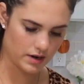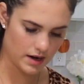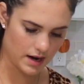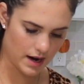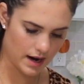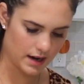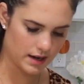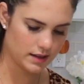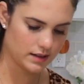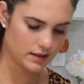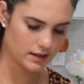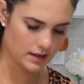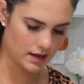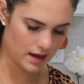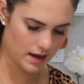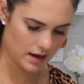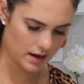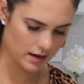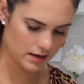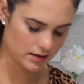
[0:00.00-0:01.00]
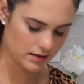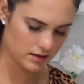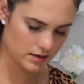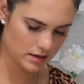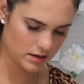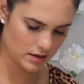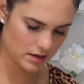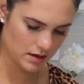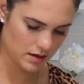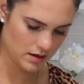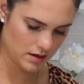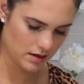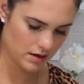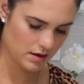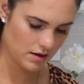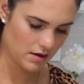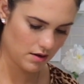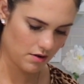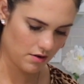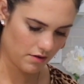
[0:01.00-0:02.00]
nice and
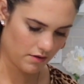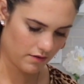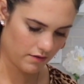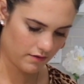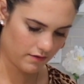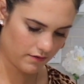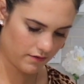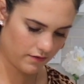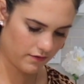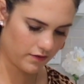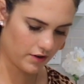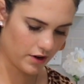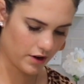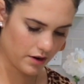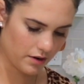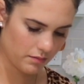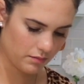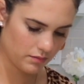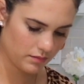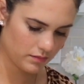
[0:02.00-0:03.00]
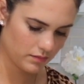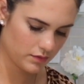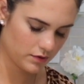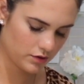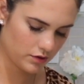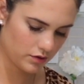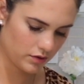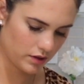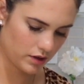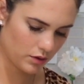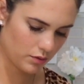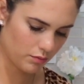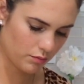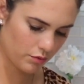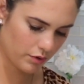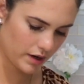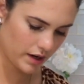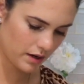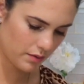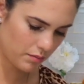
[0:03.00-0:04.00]
firm so they don't break